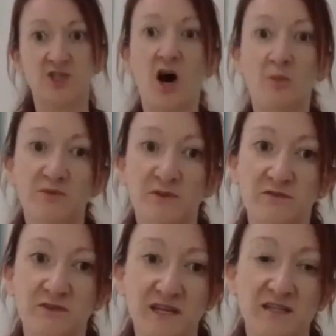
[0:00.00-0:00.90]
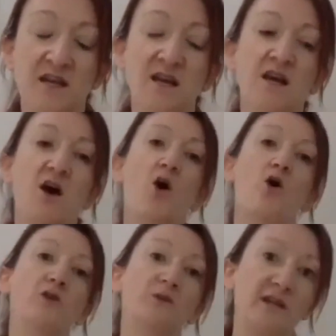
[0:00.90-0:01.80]
Top of the feet,
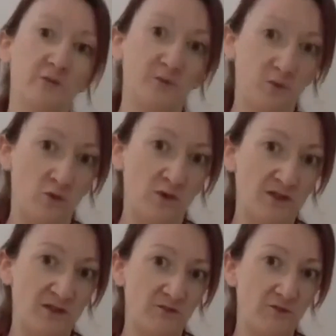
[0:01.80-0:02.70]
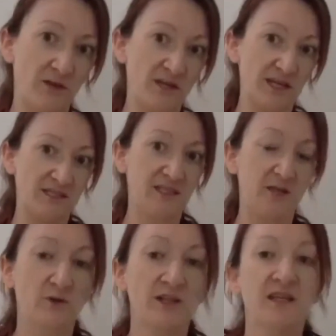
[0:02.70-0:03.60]
all the way up towards the groin. That's the
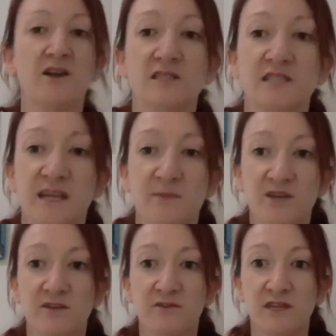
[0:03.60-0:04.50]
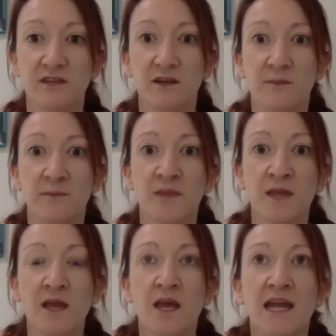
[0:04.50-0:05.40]
only thing I'll say about the feet there.
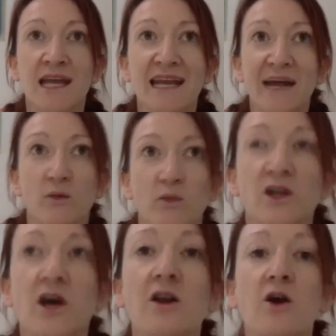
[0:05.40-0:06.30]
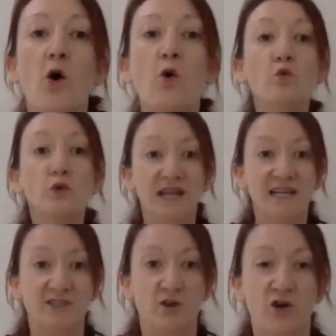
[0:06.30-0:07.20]
Now, we're not
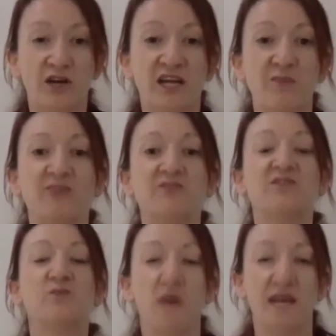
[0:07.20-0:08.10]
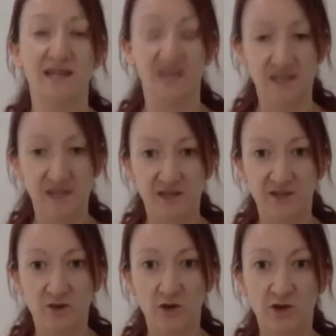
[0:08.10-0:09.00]
only talking about swelling
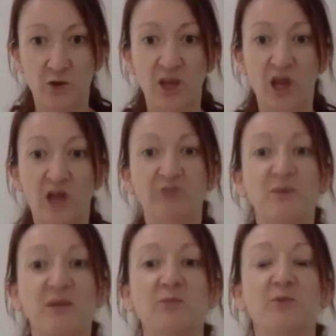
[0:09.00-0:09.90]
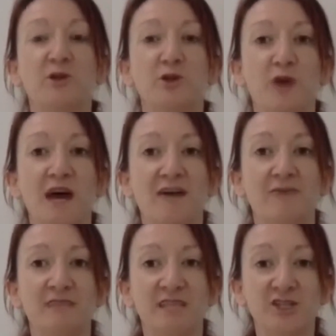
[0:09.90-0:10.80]
here, although a lot of people who
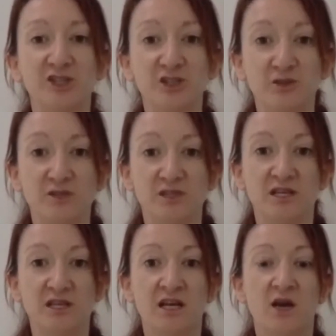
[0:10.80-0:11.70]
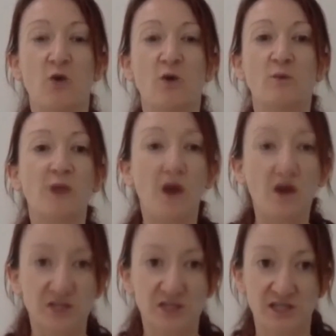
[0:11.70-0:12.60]
have issues or
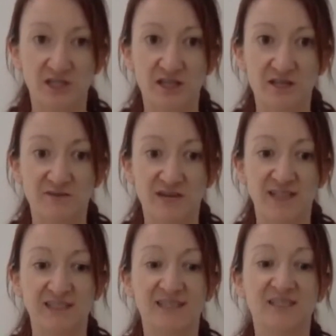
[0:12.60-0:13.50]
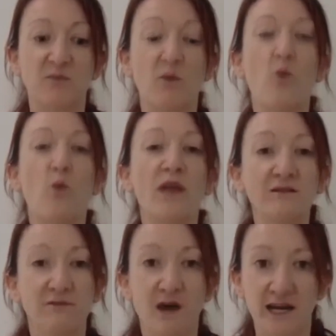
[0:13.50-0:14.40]
blockages in the lymphatic system will
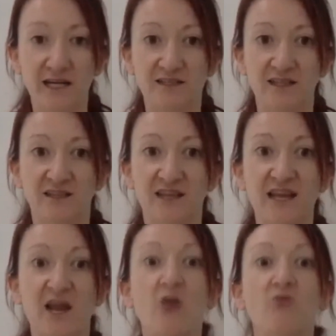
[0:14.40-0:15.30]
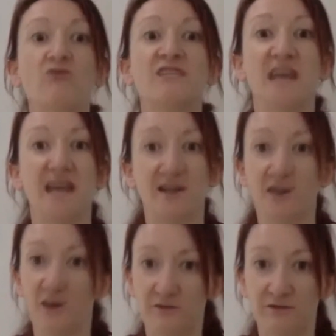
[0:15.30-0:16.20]
find that they retain a
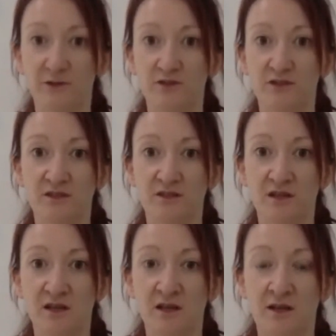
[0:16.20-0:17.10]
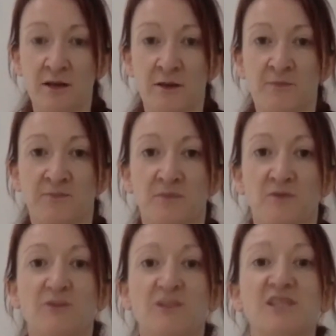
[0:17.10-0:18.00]
lot of fluid.
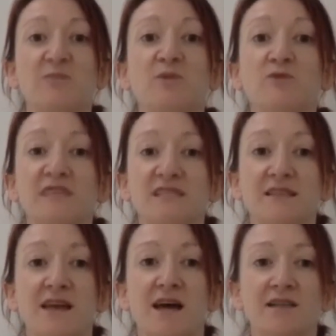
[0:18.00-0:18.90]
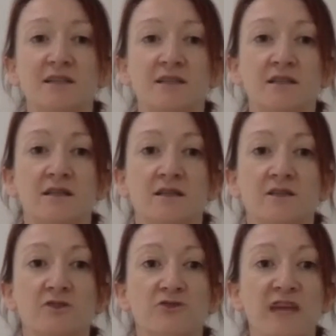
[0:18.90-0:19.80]
For the simple reason that
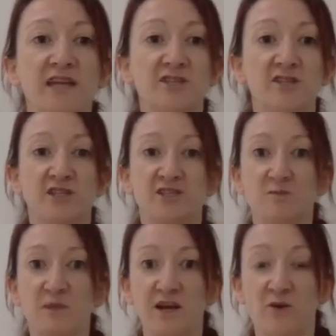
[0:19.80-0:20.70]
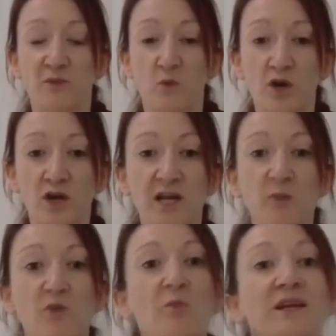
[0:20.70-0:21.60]
the drainage system may not be working
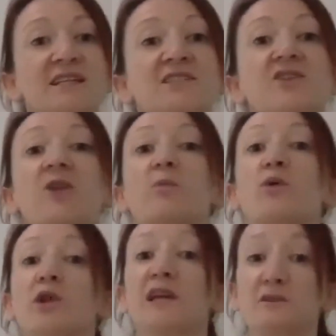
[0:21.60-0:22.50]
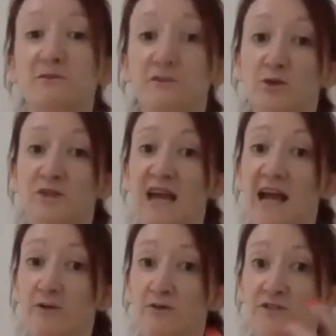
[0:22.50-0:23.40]
properly, it's not pulling the fluid
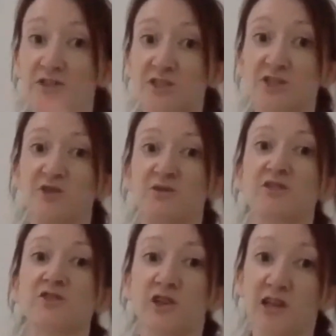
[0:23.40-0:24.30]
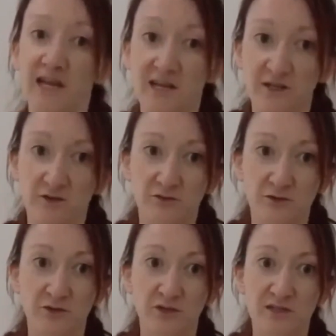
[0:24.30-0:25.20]
out of the tissue and circulating it
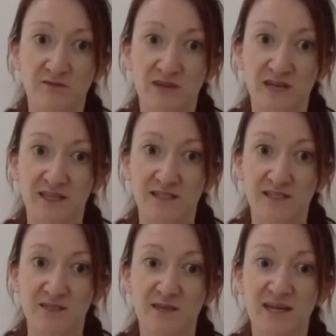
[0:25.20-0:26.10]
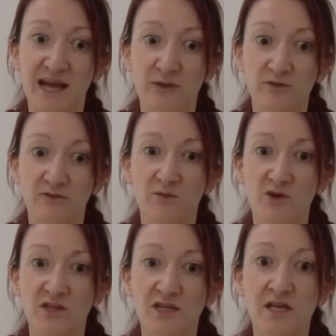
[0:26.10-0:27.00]
through the lymphatic system and out of the
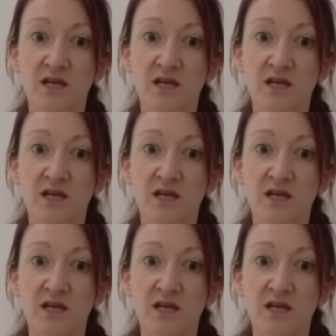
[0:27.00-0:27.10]
body.